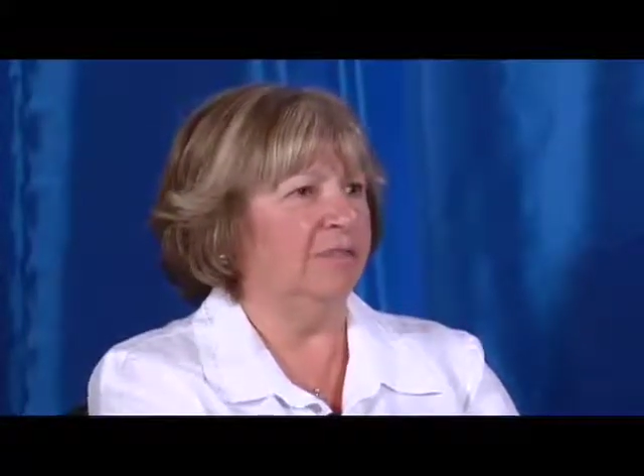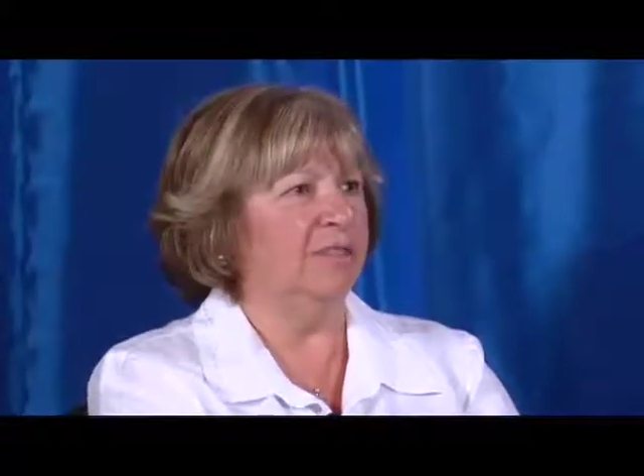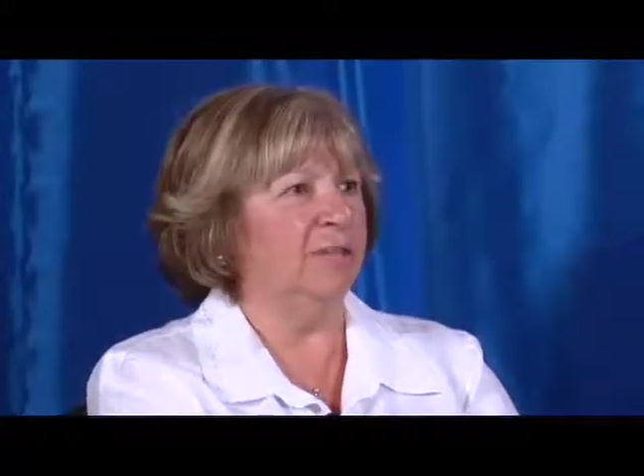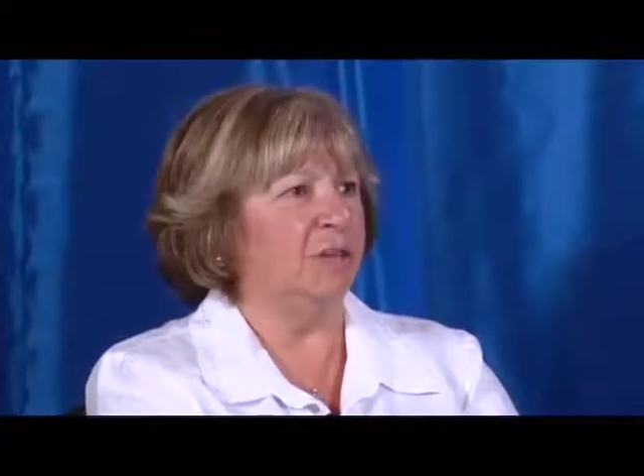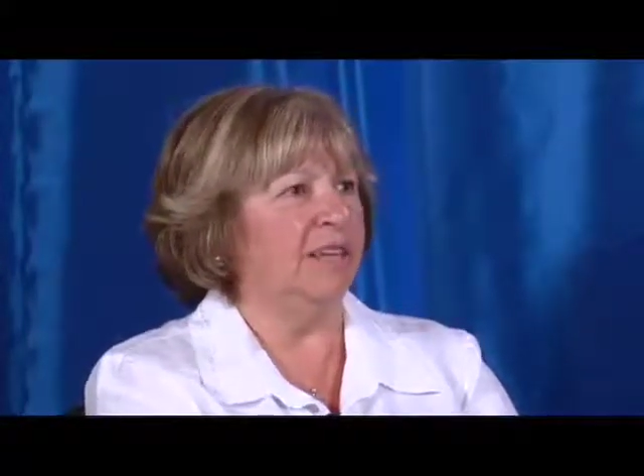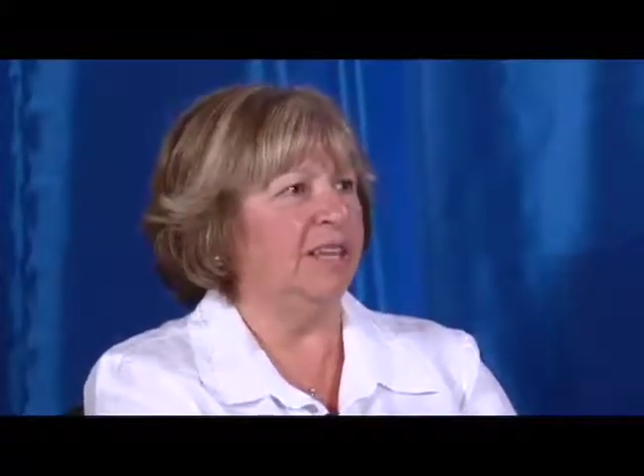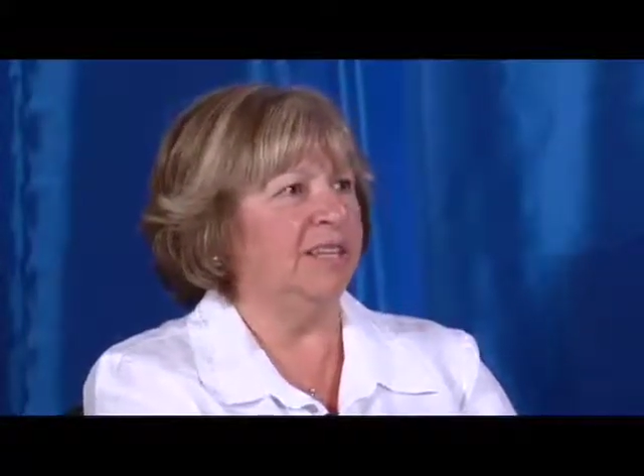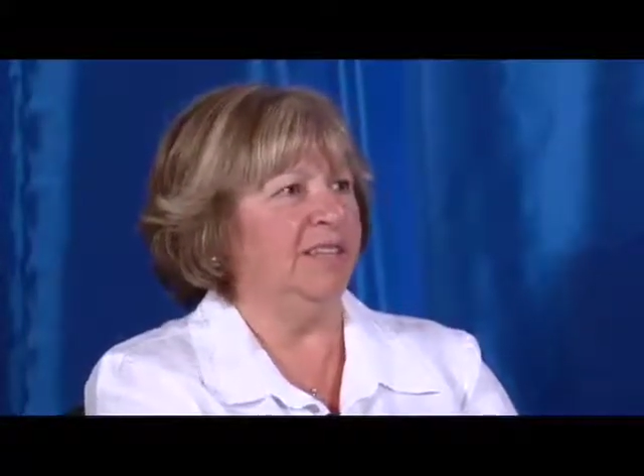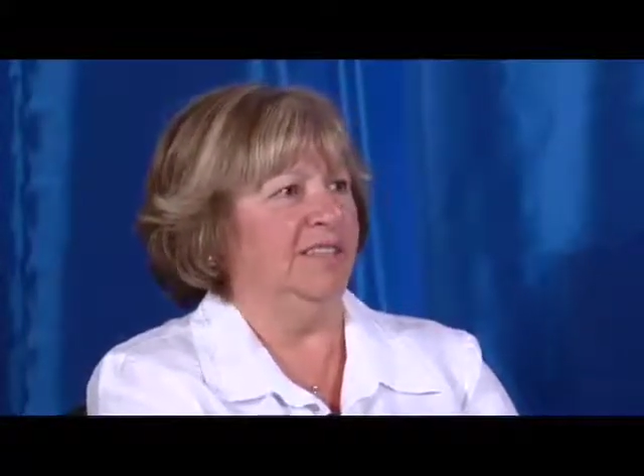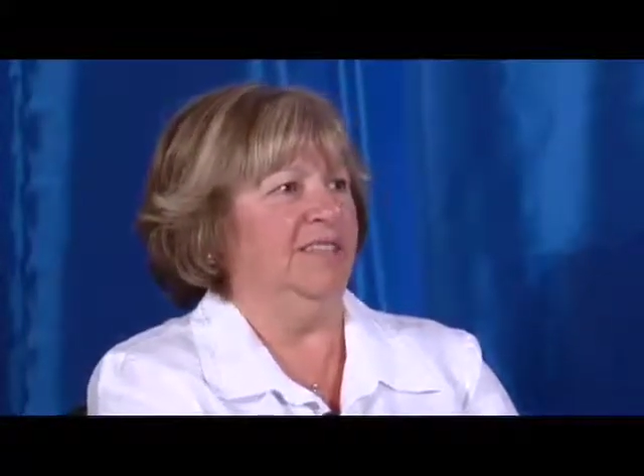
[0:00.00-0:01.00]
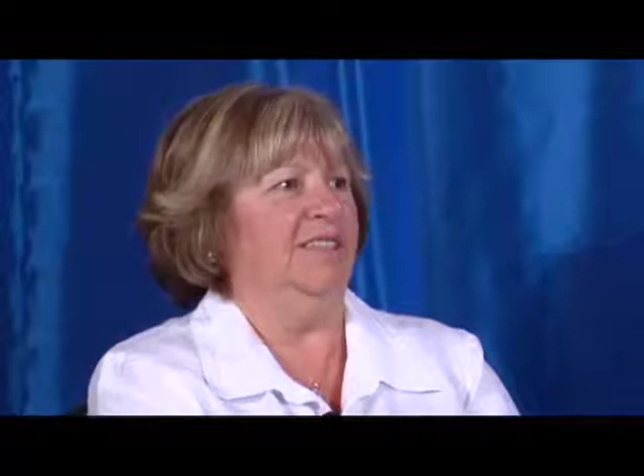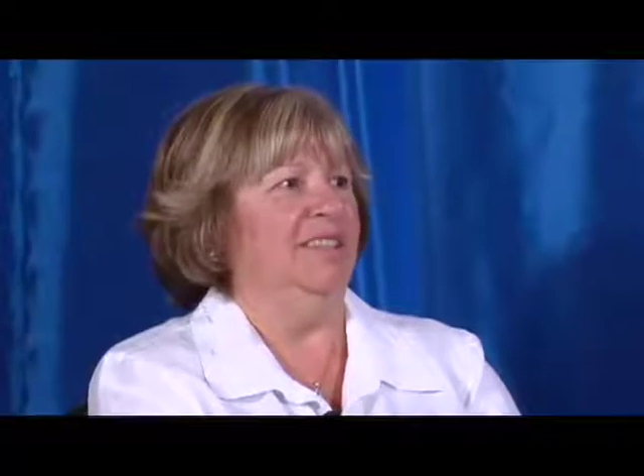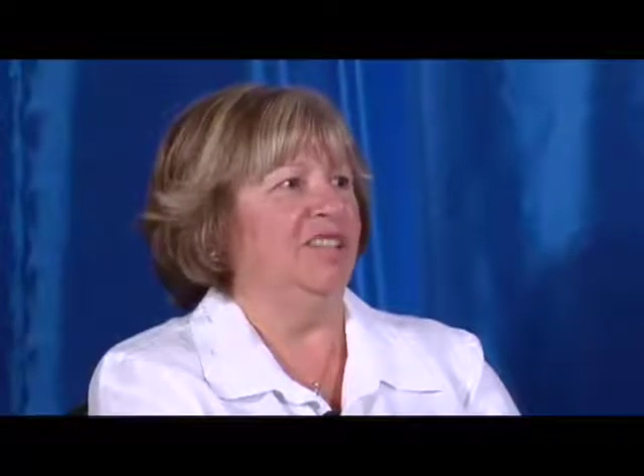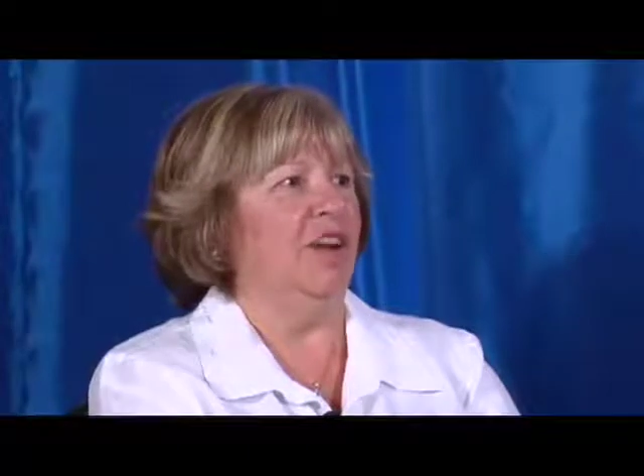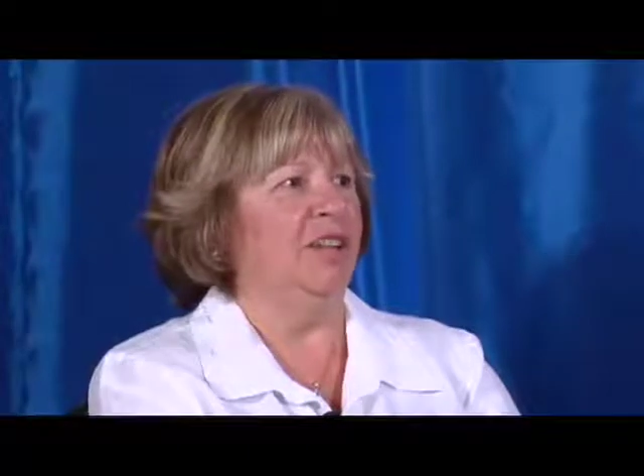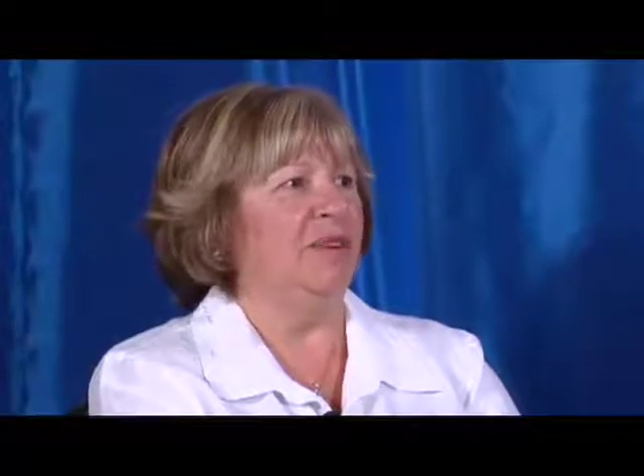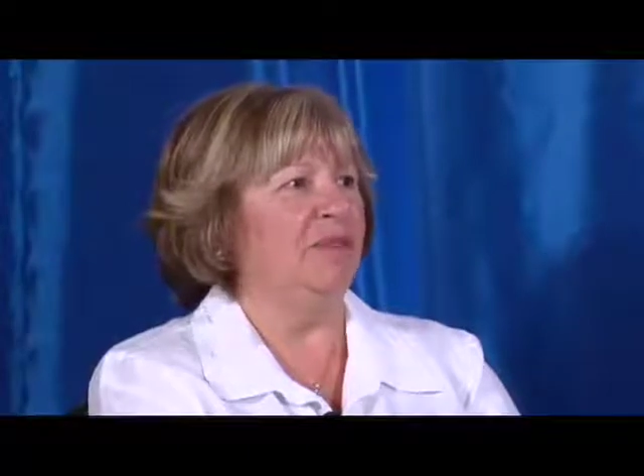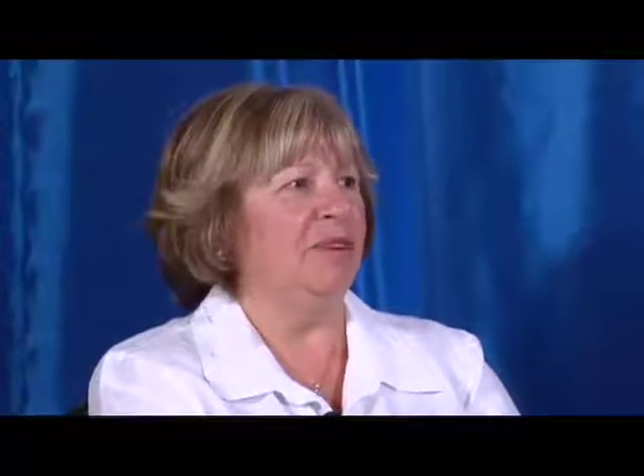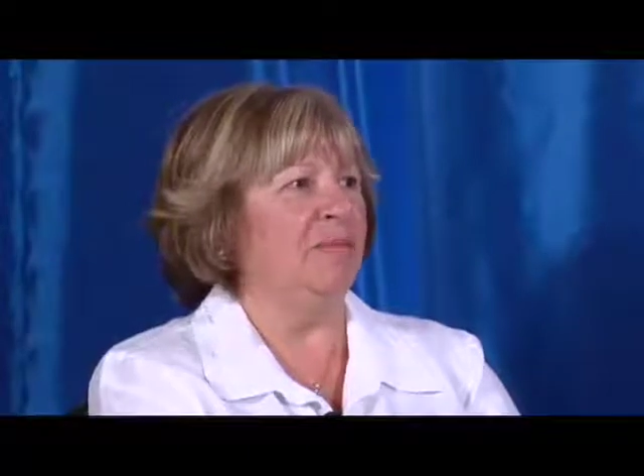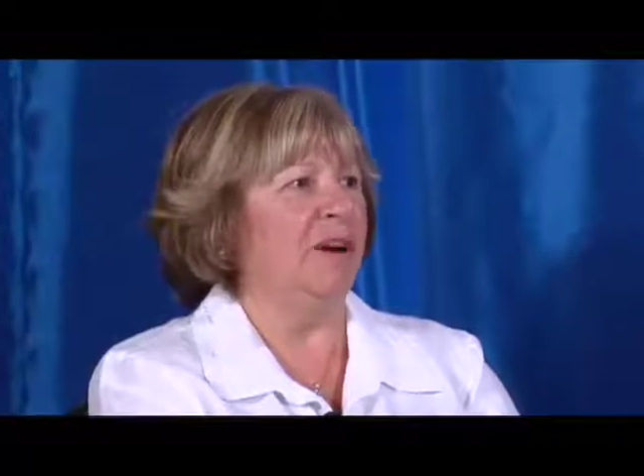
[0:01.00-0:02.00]
cookie, chocolate
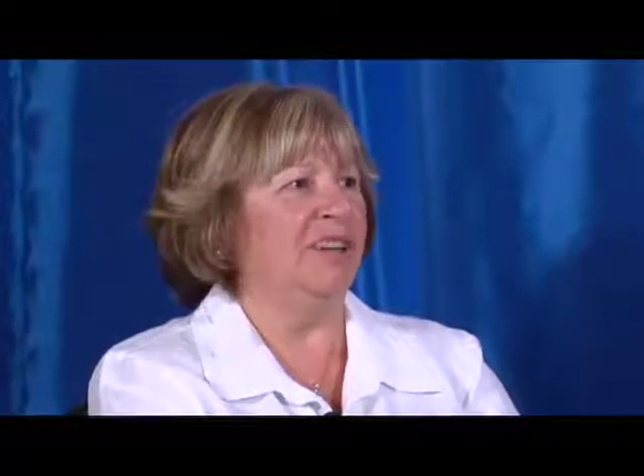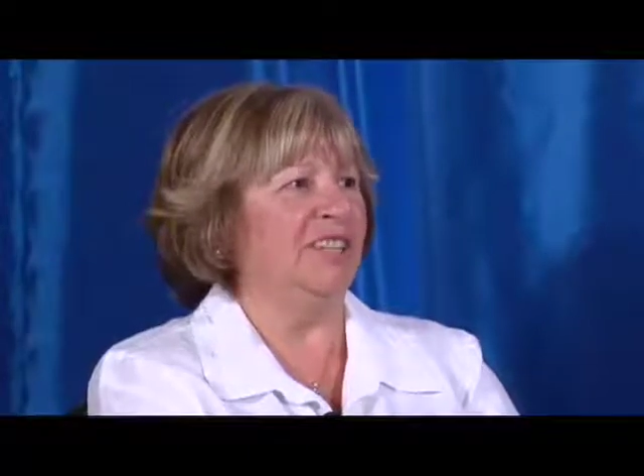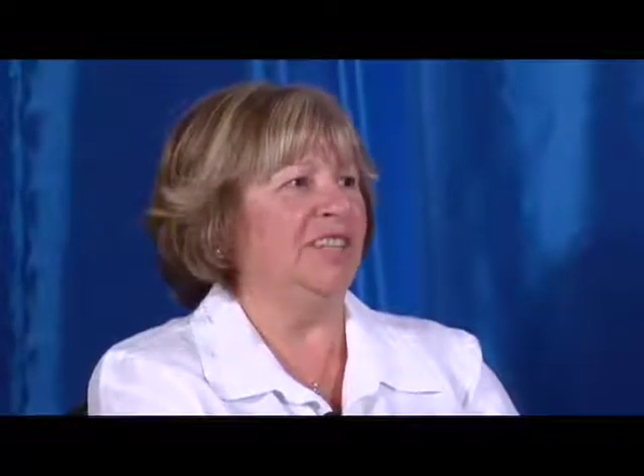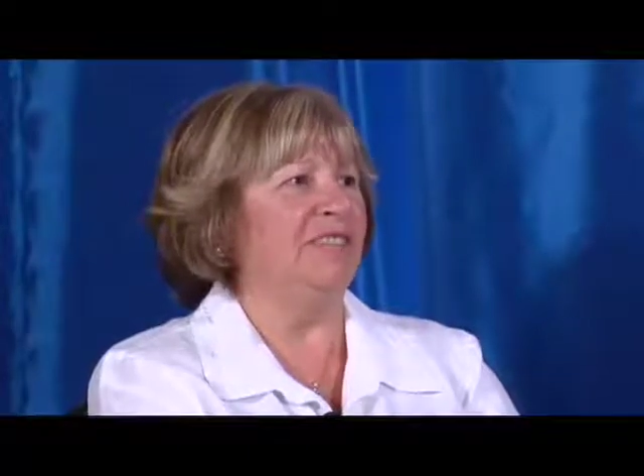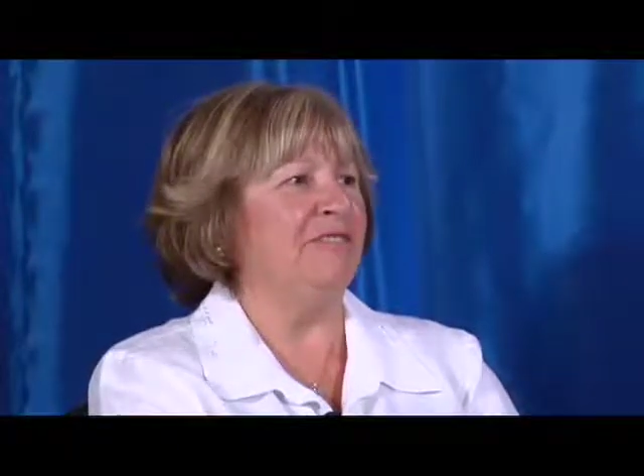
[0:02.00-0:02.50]
cookie marks on their